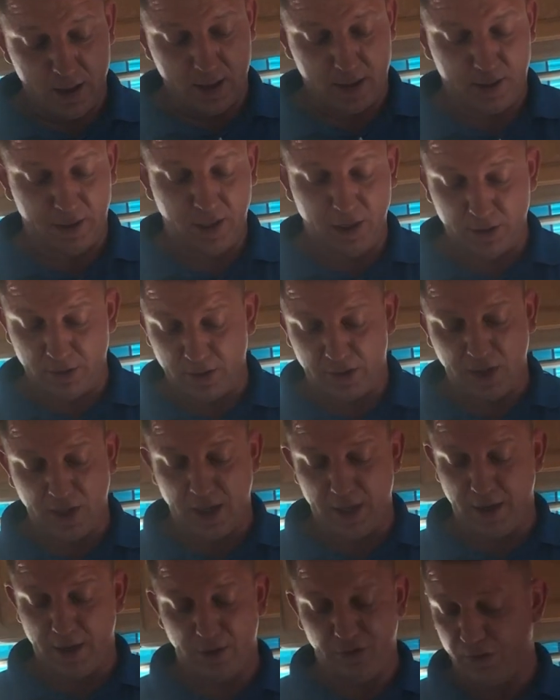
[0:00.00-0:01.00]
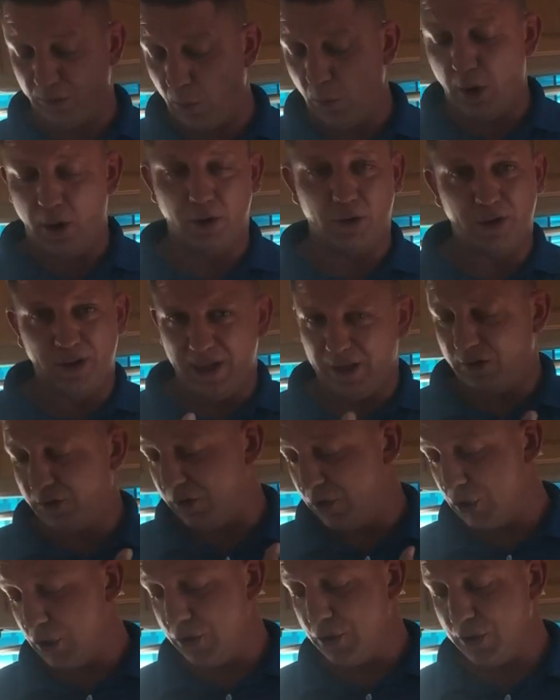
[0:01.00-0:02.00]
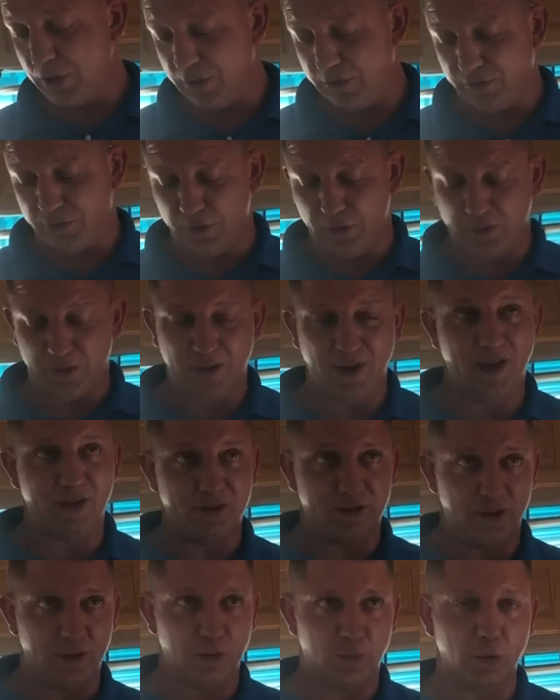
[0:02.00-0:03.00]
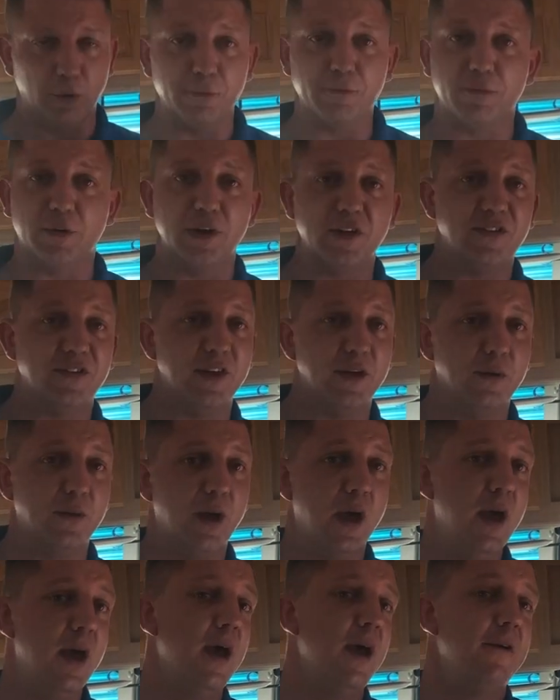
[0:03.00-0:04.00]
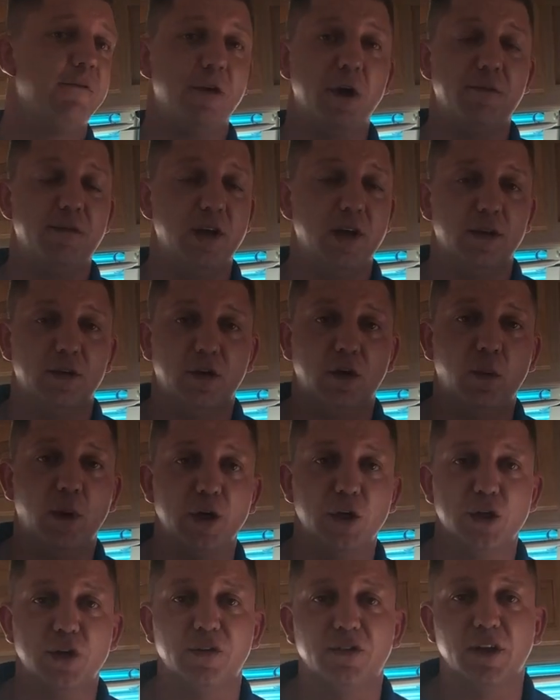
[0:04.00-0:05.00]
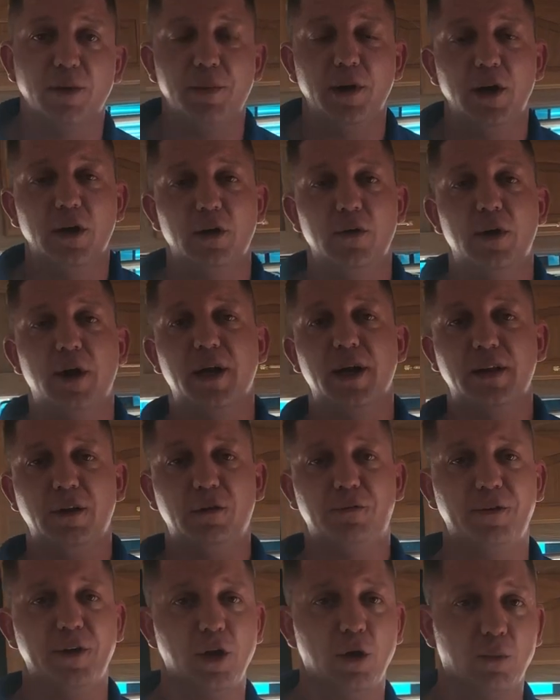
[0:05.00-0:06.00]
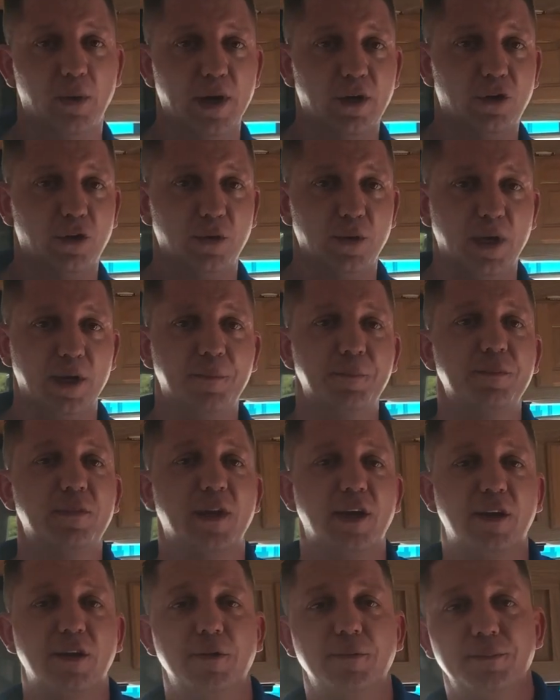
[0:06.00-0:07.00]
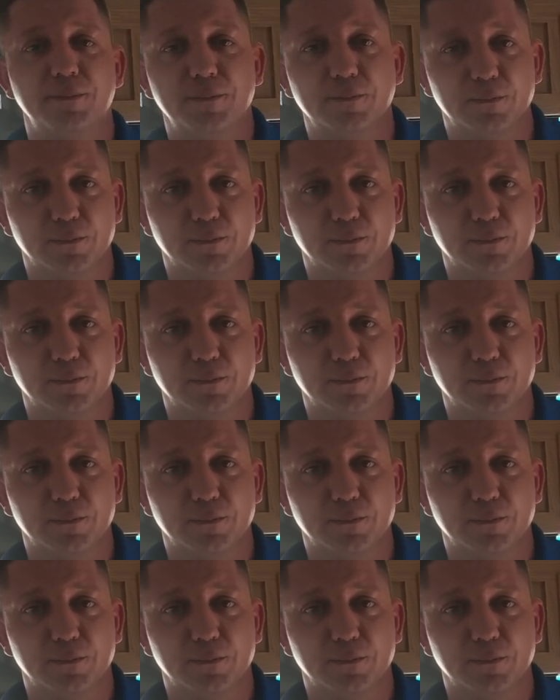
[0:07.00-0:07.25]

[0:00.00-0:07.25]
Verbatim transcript: Uh, the year of the tires, the water leaks, I showed you those two things, and the roof resealed. If you have any other questions, let me know. I'll get this video right to you. Thank you.